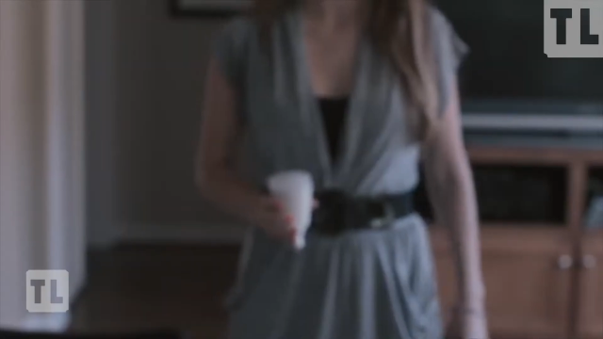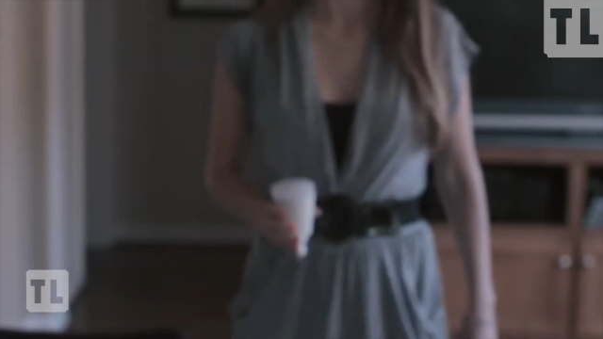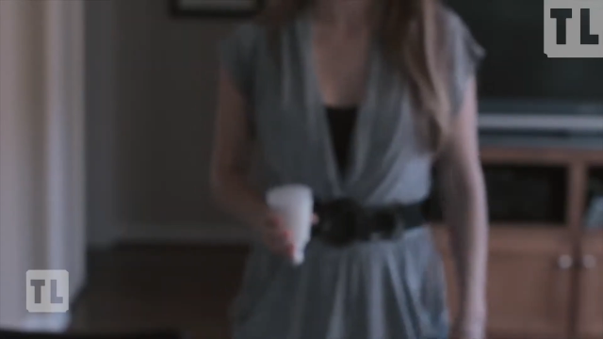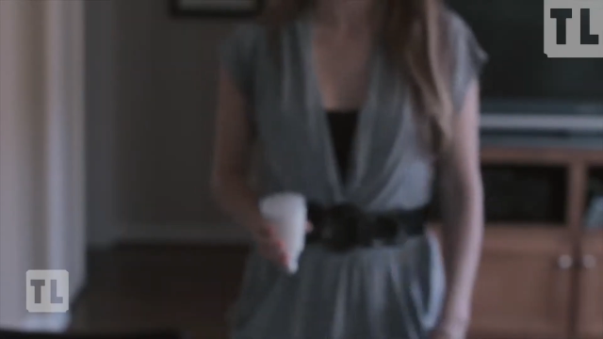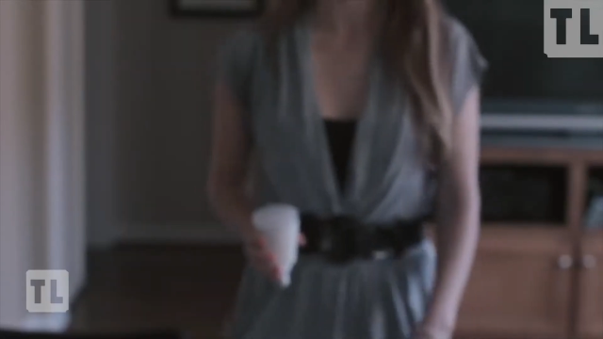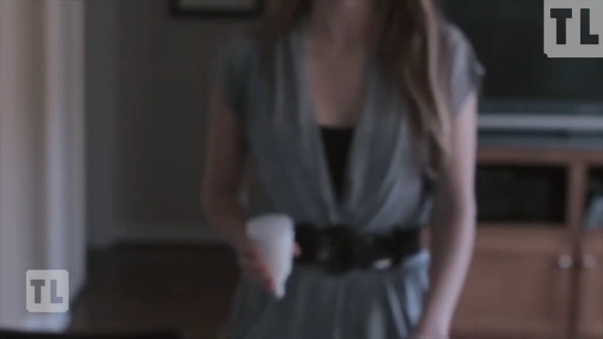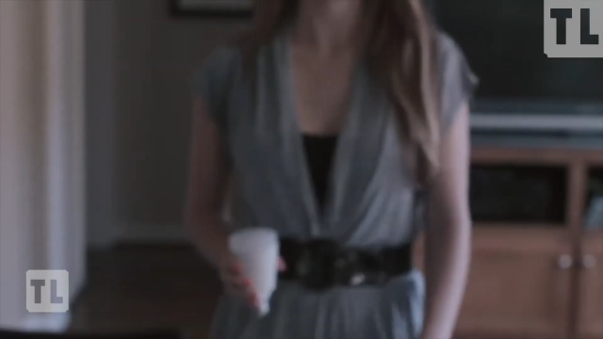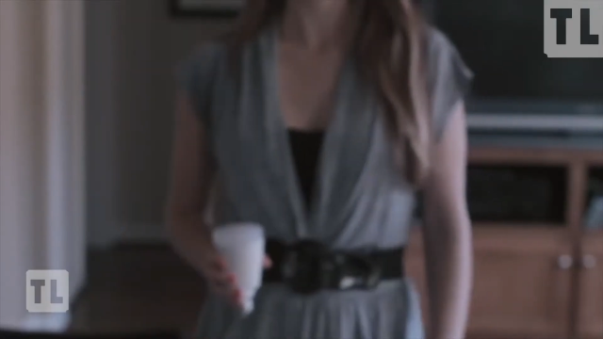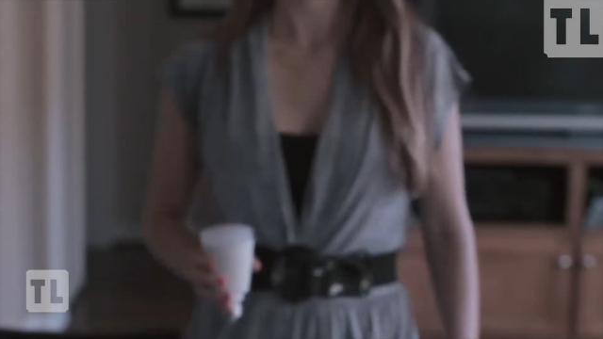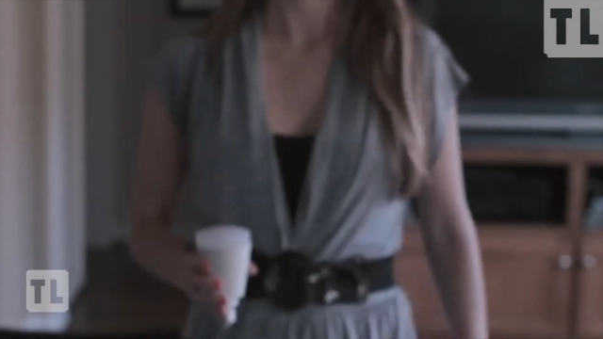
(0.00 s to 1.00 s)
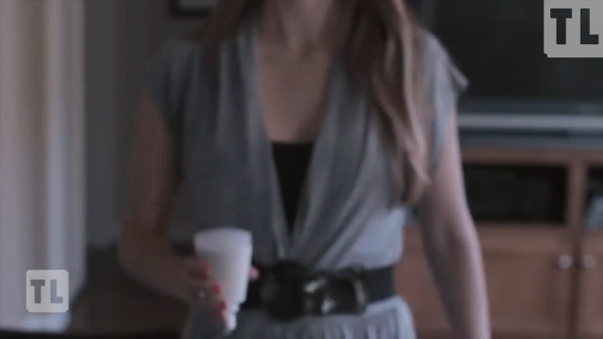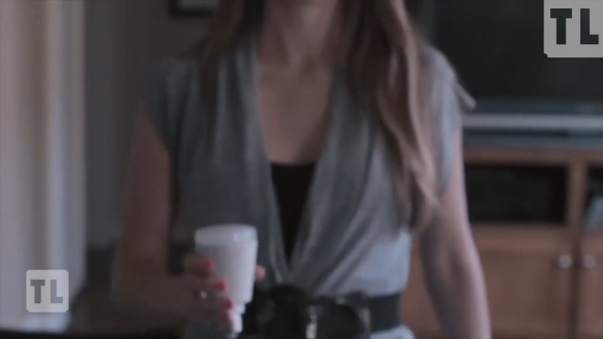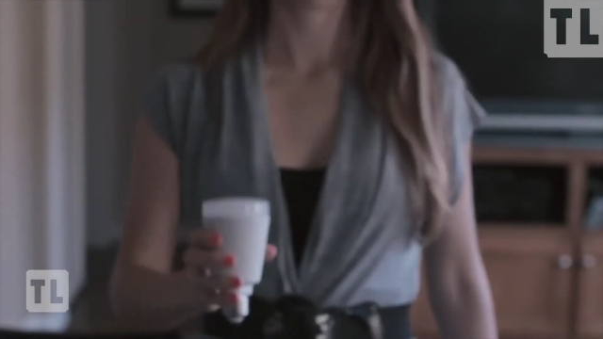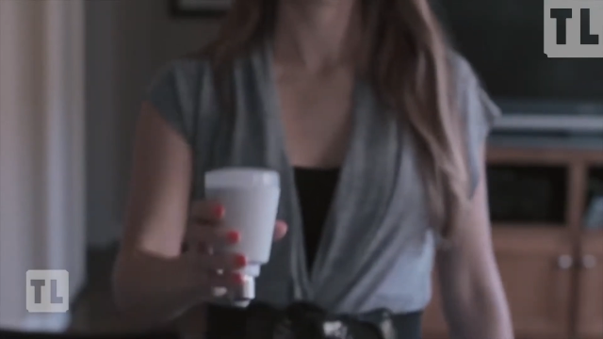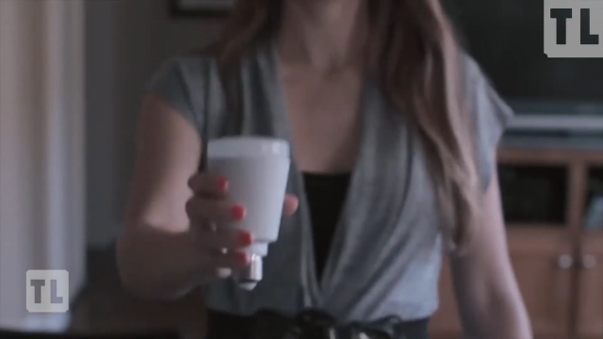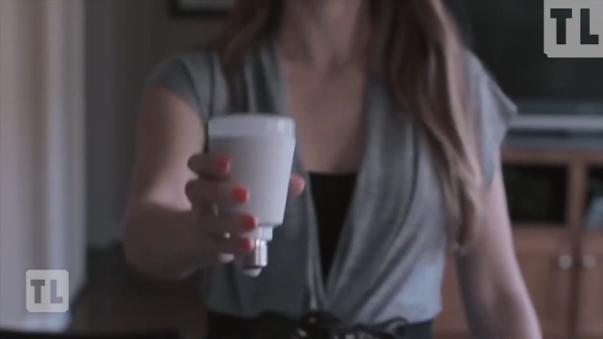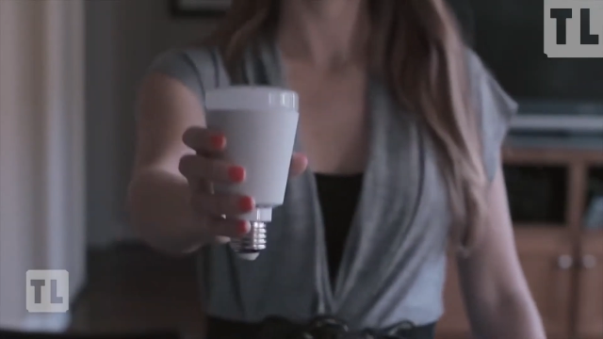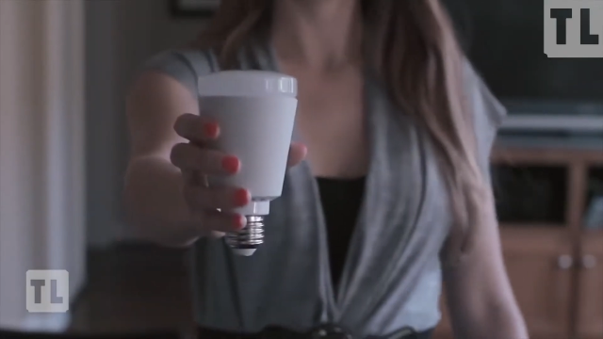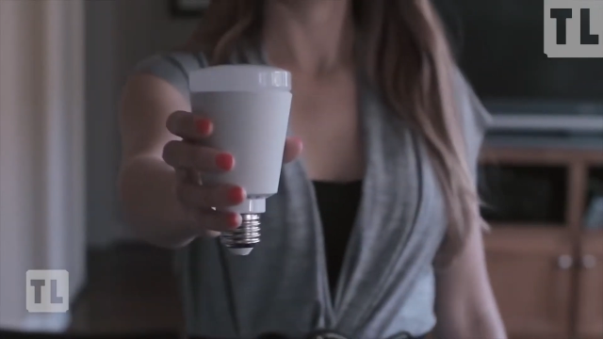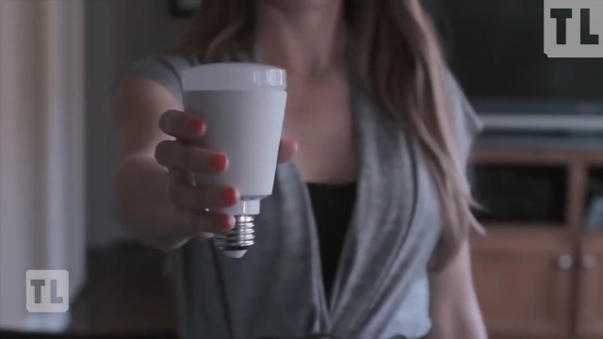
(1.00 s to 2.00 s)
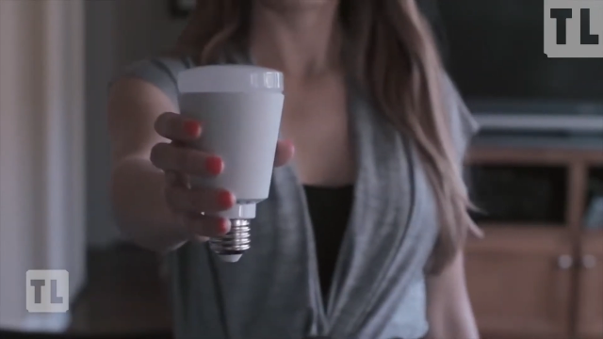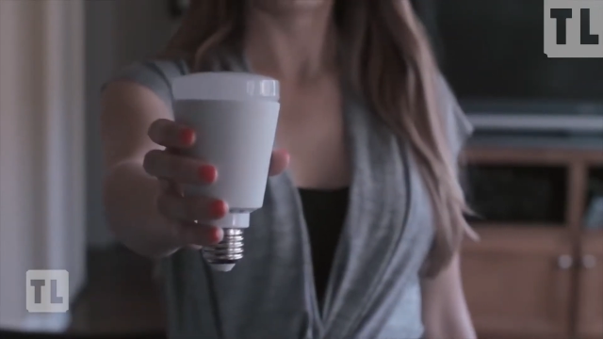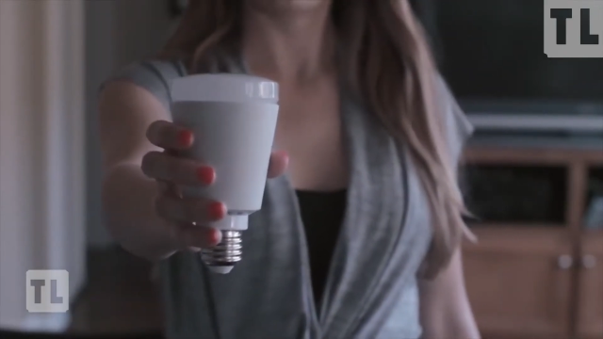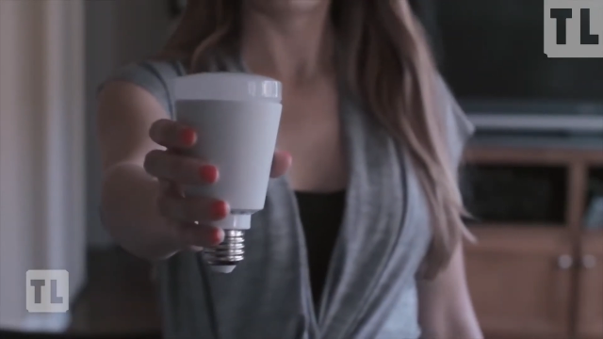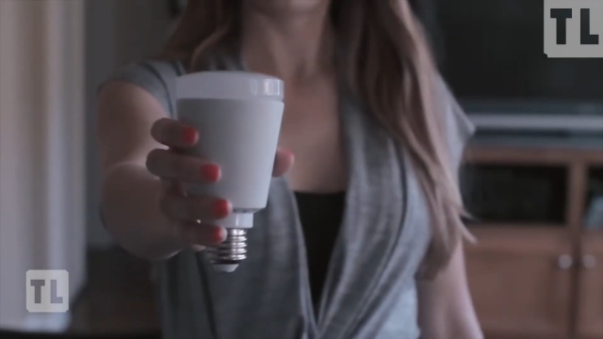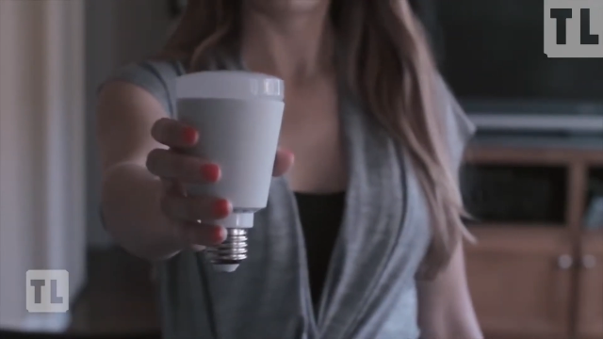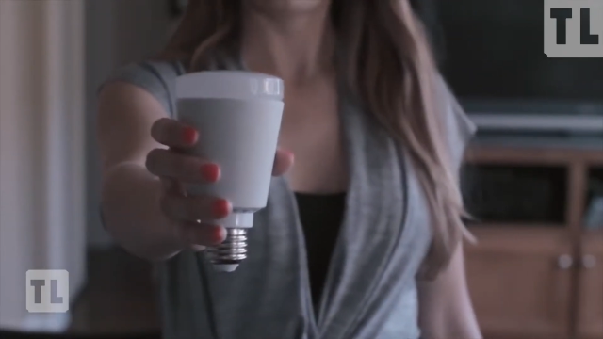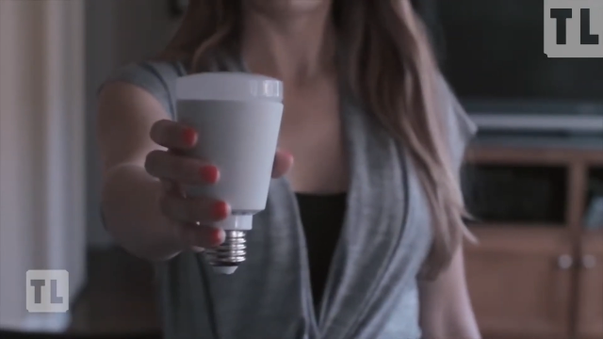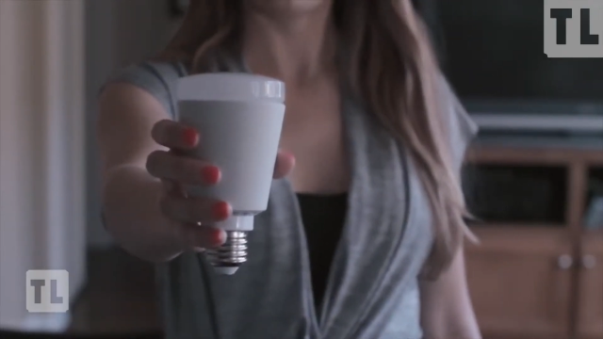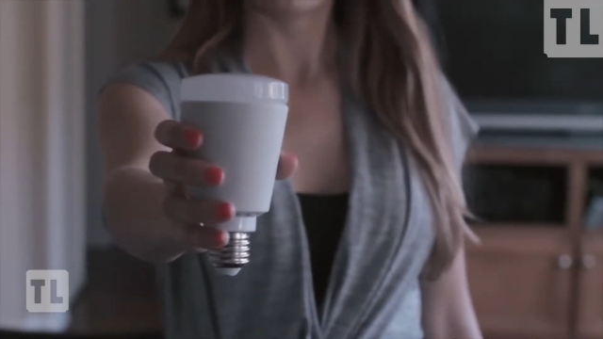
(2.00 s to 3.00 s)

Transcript: No face is visible, so there are no lips to read.